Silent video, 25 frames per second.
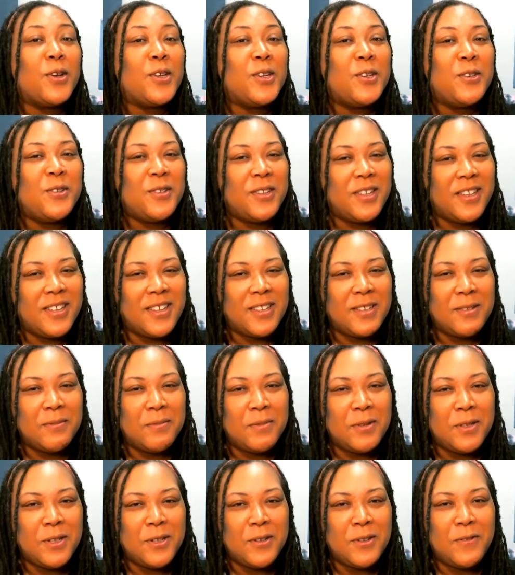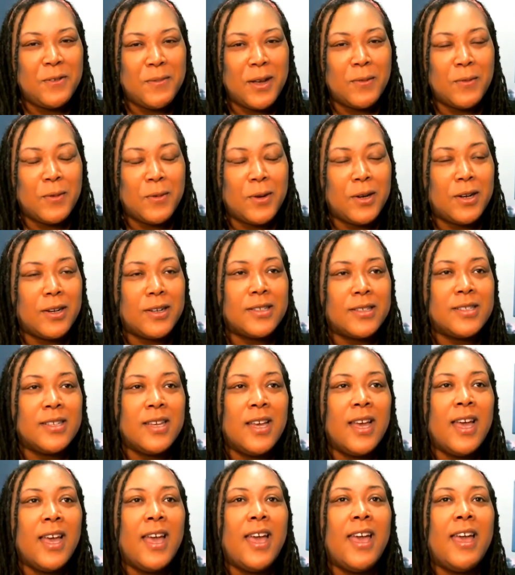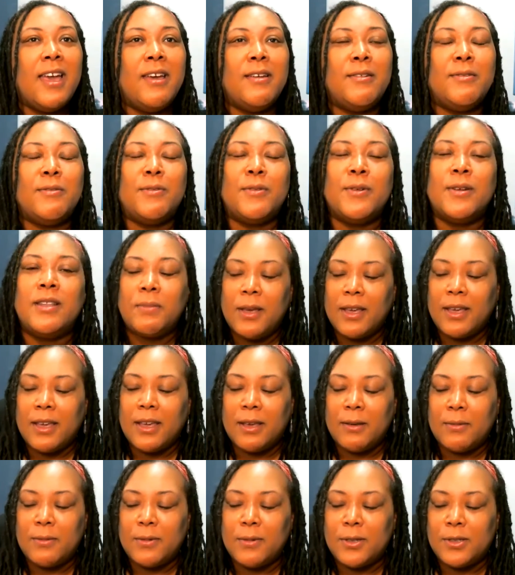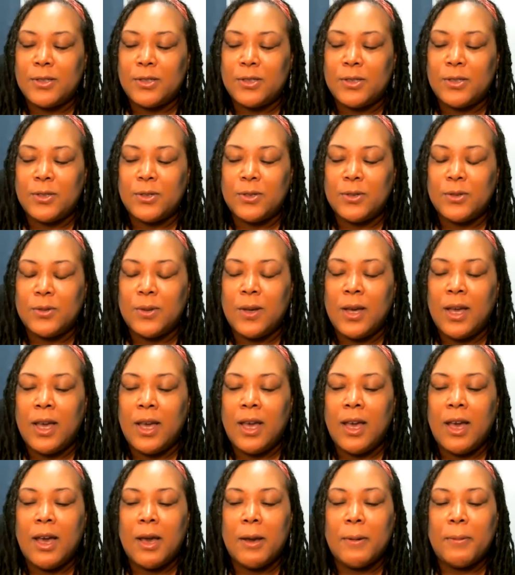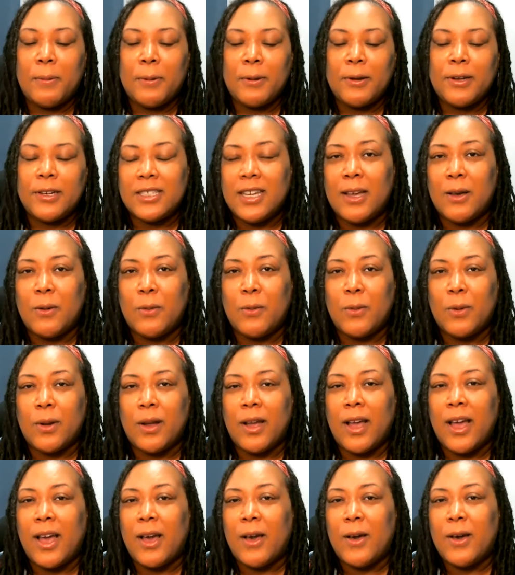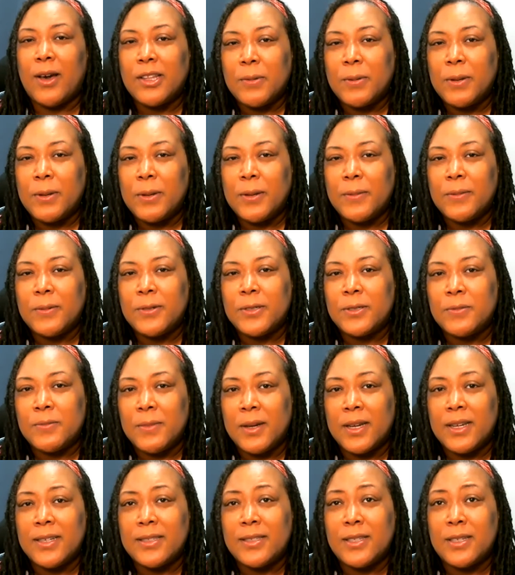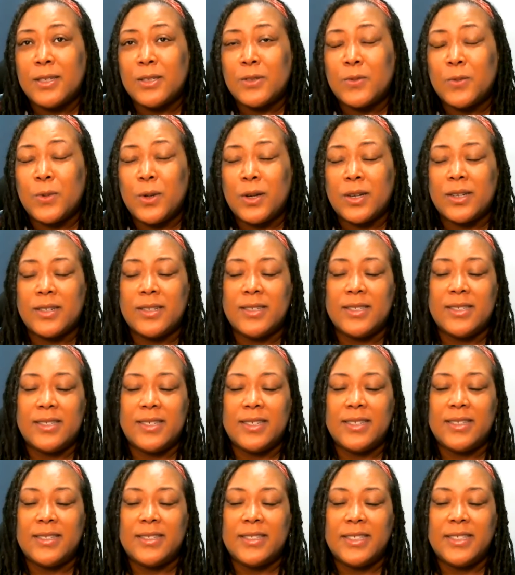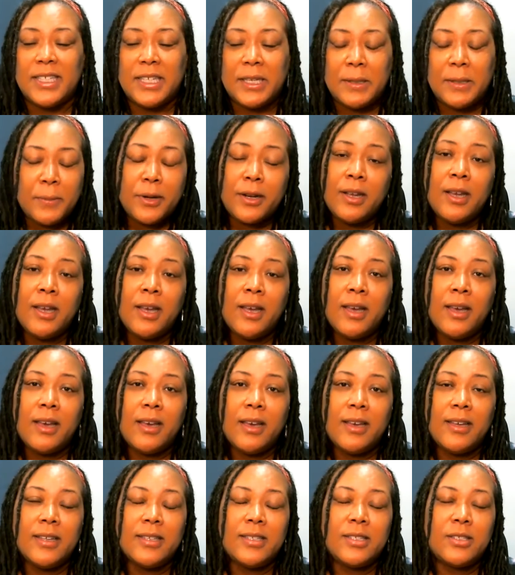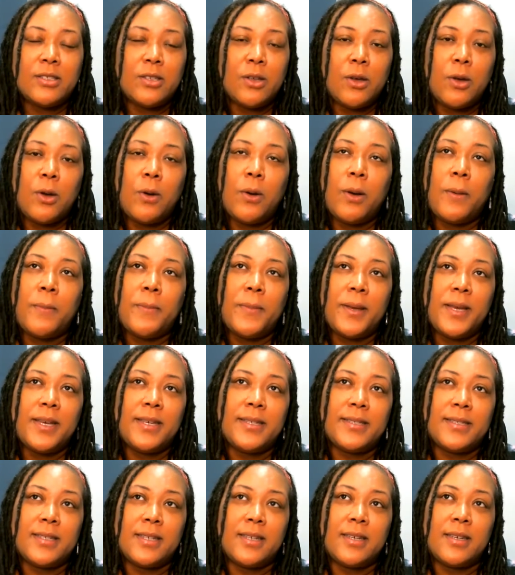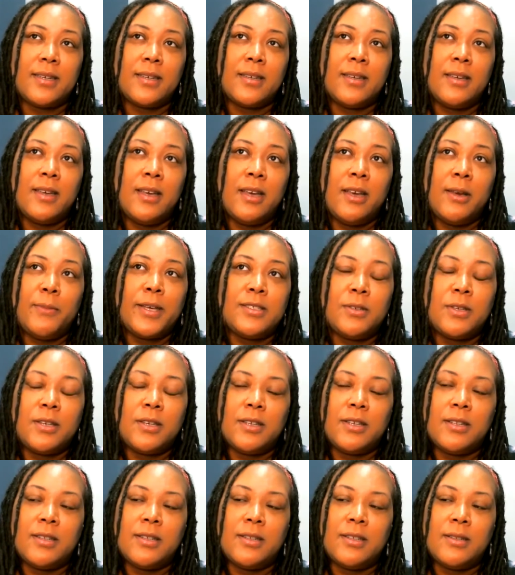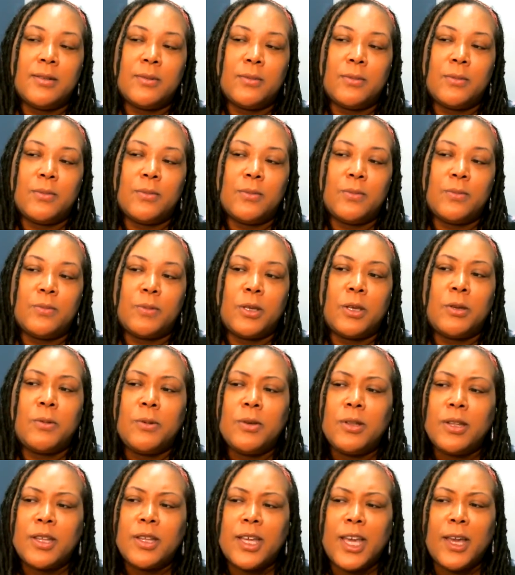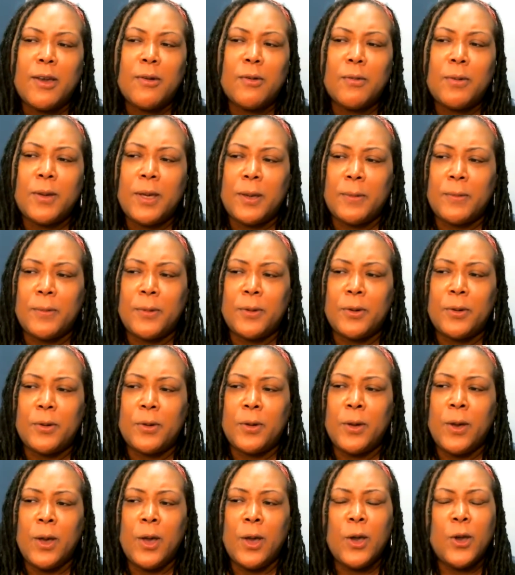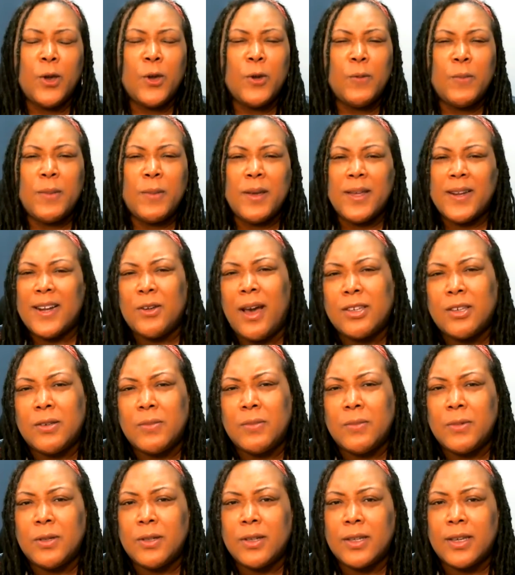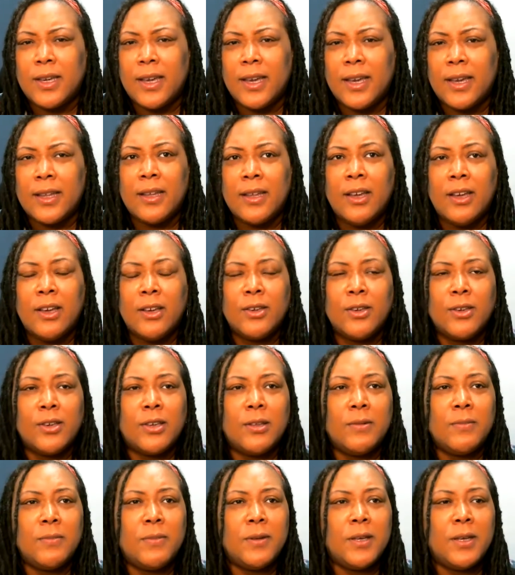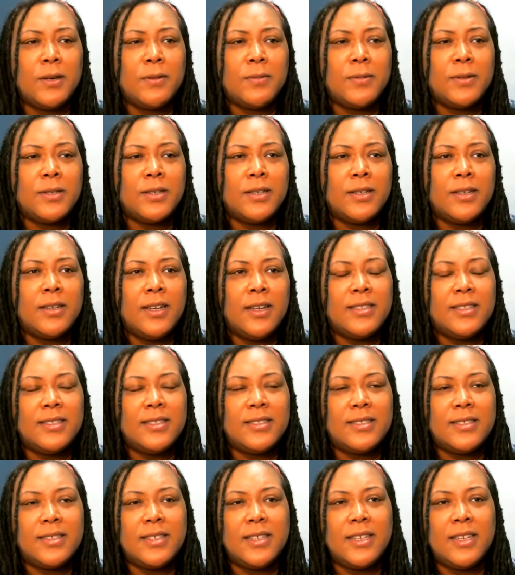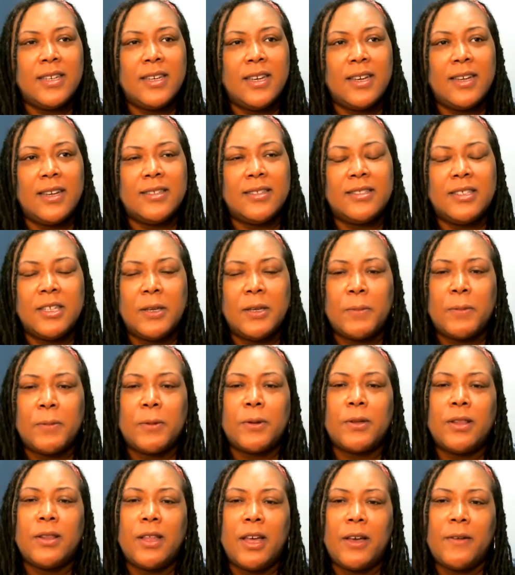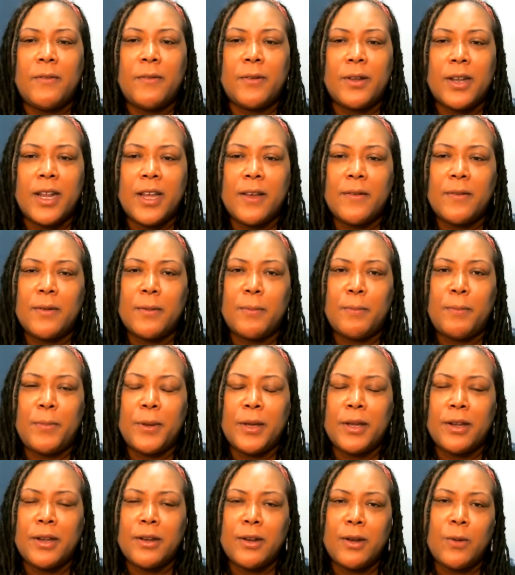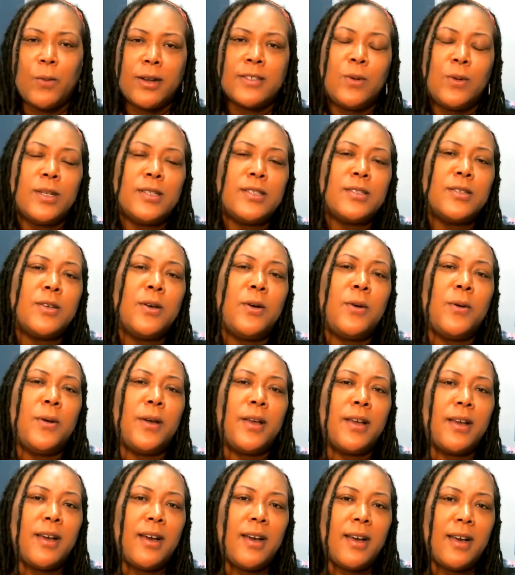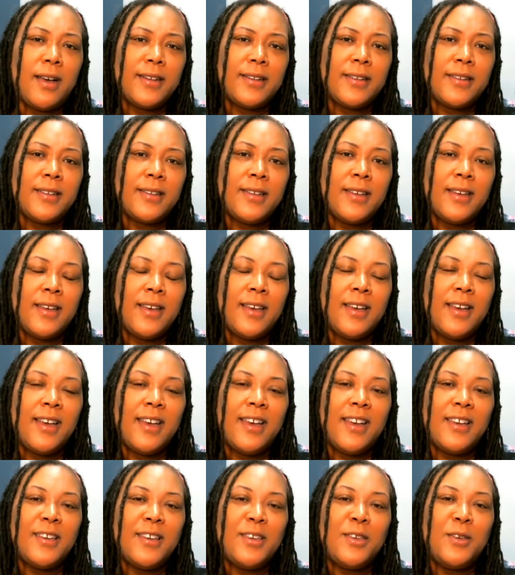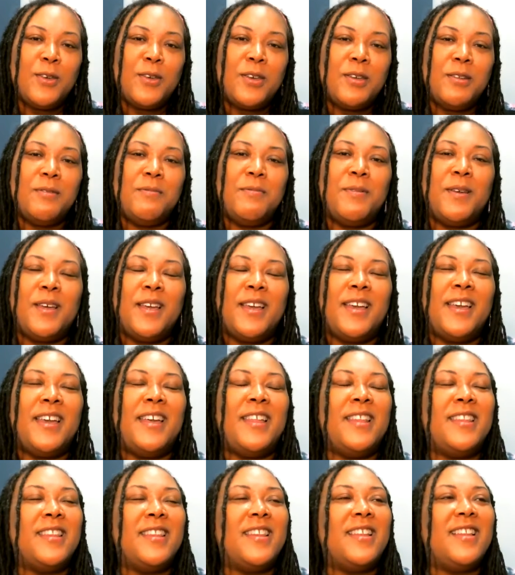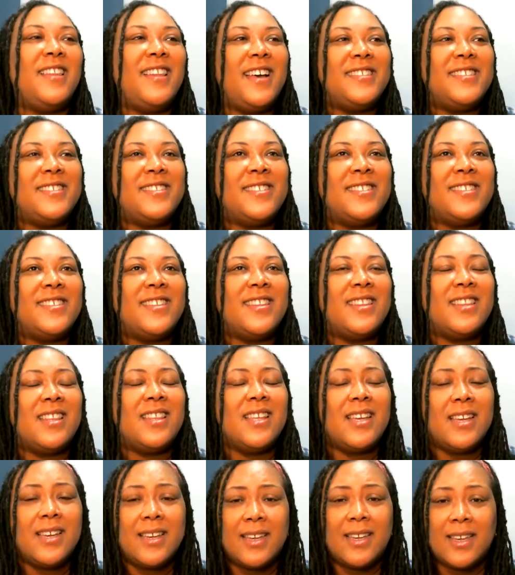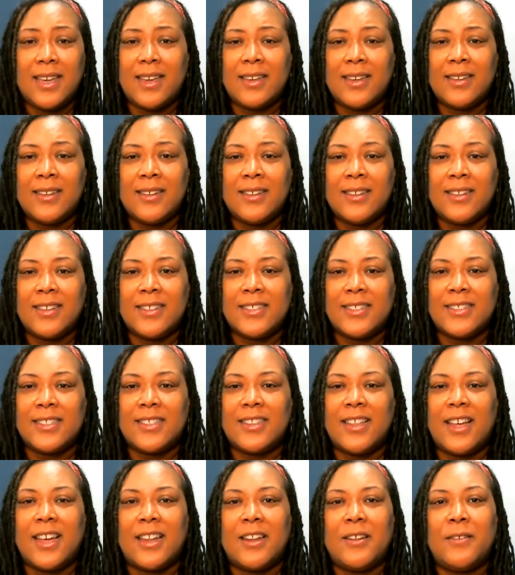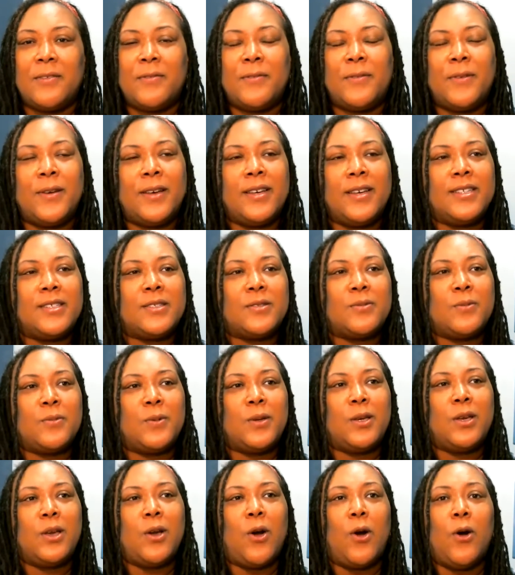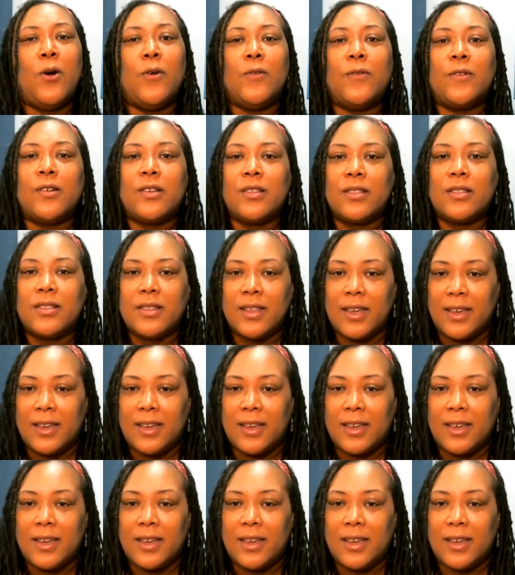unique and beautiful mind works, and really being able to appreciate how other people's mindsets work and see deeper is so amazing, because you can communicate with people who may not know how to communicate. You can be able to see a deeper level and have a bigger awareness of what's going on. You can be in the less thinking, because a lot of us, we overthink,